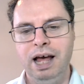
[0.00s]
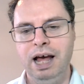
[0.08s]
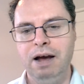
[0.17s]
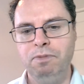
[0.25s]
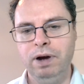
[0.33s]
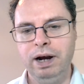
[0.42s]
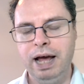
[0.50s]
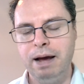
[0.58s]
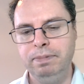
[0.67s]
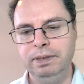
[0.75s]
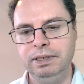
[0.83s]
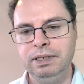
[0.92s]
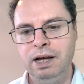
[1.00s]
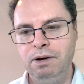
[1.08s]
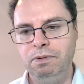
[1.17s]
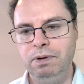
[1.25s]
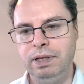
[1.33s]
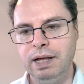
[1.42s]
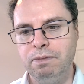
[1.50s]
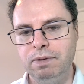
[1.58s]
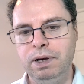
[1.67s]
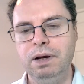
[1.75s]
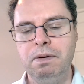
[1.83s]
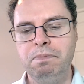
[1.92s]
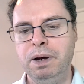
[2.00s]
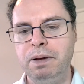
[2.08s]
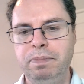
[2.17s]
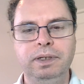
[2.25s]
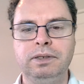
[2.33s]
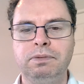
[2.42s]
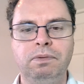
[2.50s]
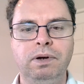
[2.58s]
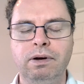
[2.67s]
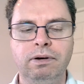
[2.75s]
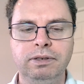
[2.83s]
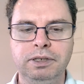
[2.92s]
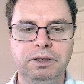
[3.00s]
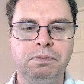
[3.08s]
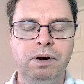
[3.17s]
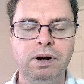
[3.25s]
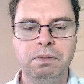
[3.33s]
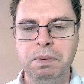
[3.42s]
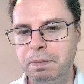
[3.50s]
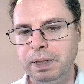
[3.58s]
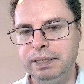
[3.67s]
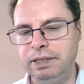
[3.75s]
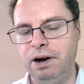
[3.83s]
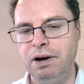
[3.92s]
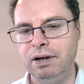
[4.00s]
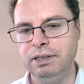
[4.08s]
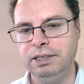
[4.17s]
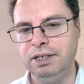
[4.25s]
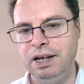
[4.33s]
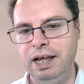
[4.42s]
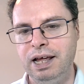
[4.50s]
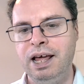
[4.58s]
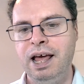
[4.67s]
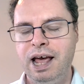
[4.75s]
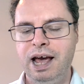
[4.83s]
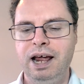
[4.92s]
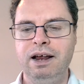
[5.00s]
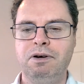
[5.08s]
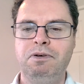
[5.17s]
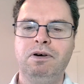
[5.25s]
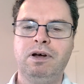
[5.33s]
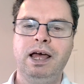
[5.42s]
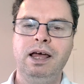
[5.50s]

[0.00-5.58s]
what happens with that one. It might be just one of those ones where I'm a bit tired on Sunday and I go, okay,